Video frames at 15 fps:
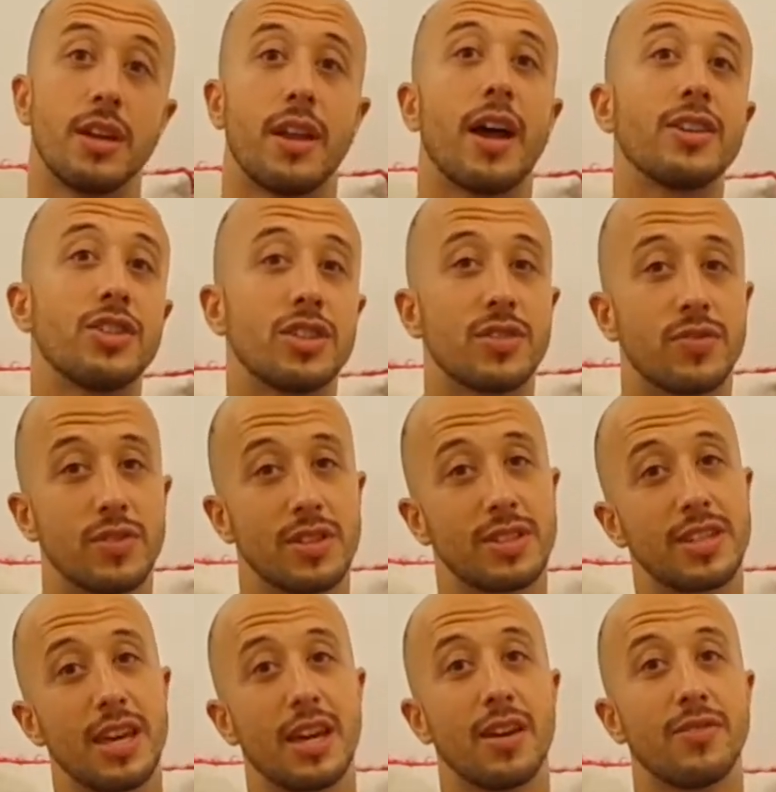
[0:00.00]
not just for the
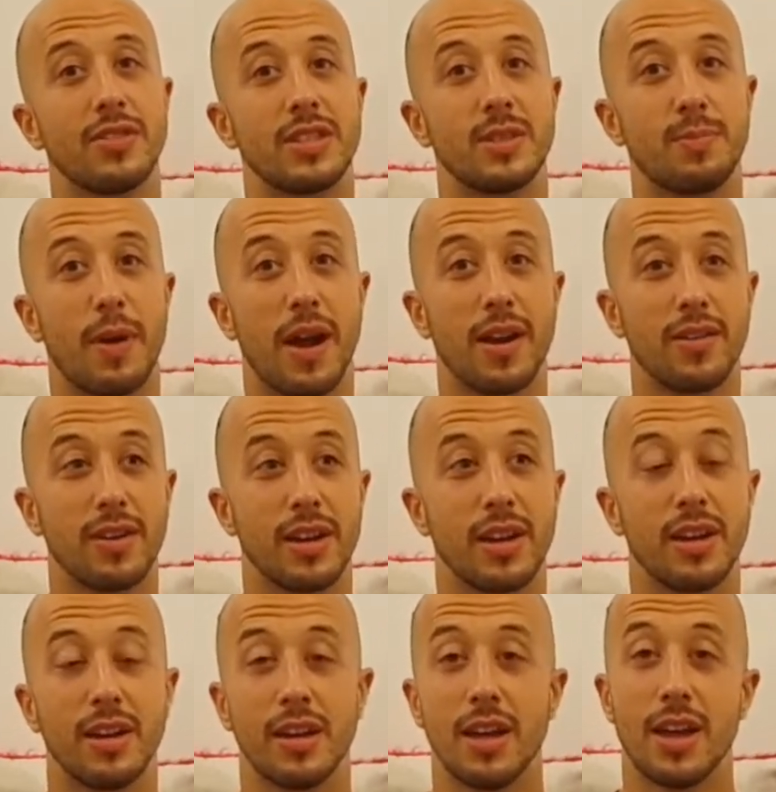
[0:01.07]
sake of
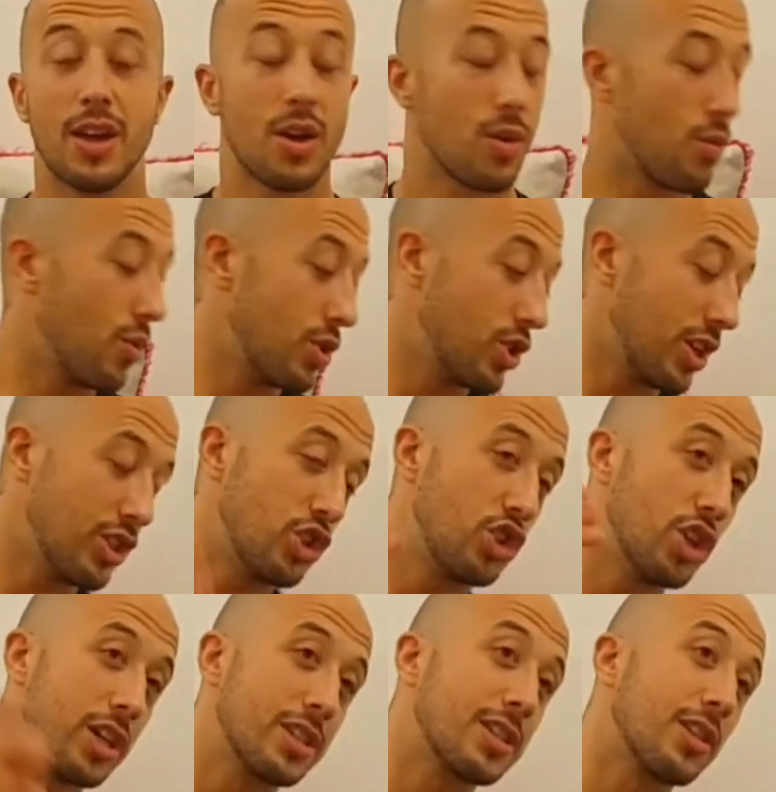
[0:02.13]
inspiring, which I
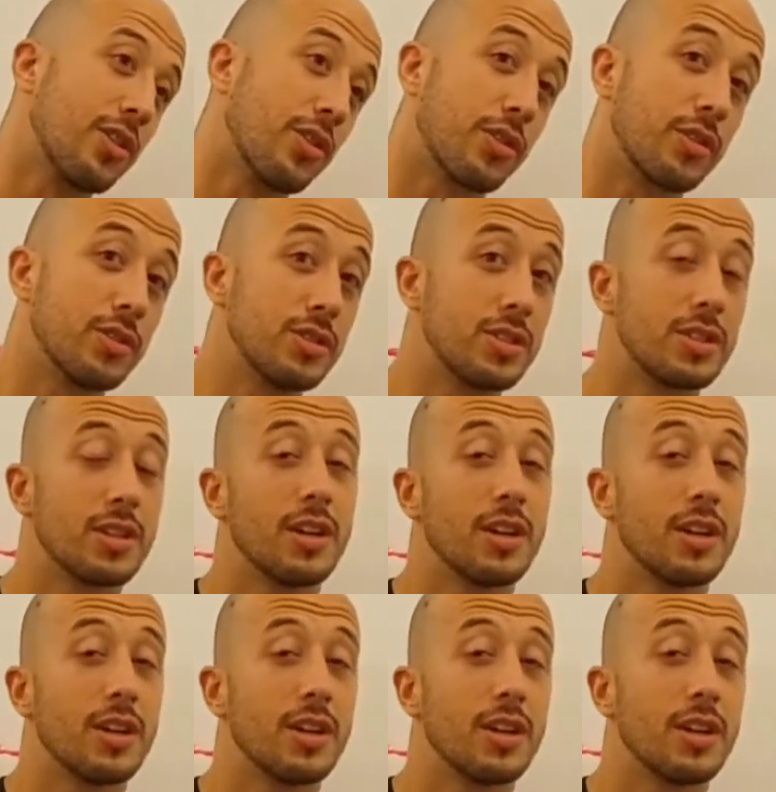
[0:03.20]
just learned,